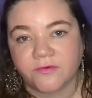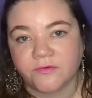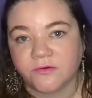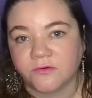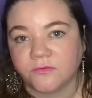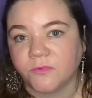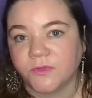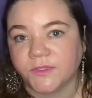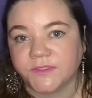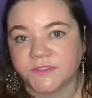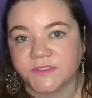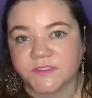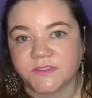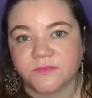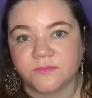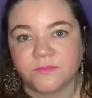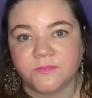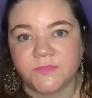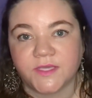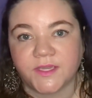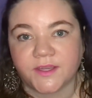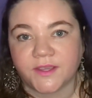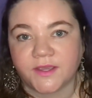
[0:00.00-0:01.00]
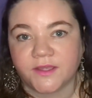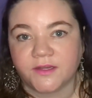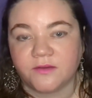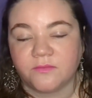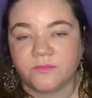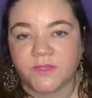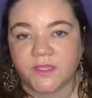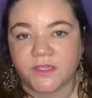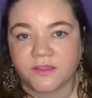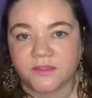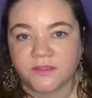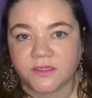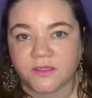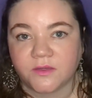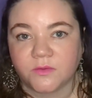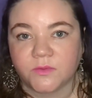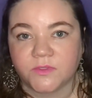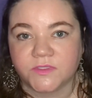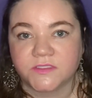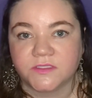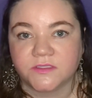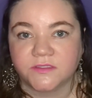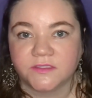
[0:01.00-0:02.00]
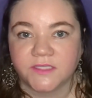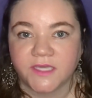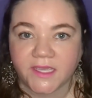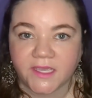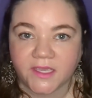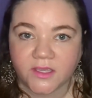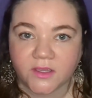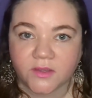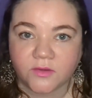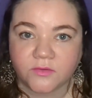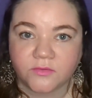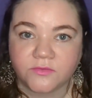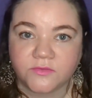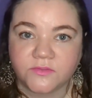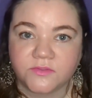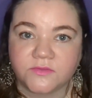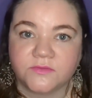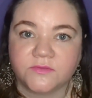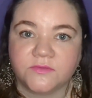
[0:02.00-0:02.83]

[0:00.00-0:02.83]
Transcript: or once that kind of banking was allowed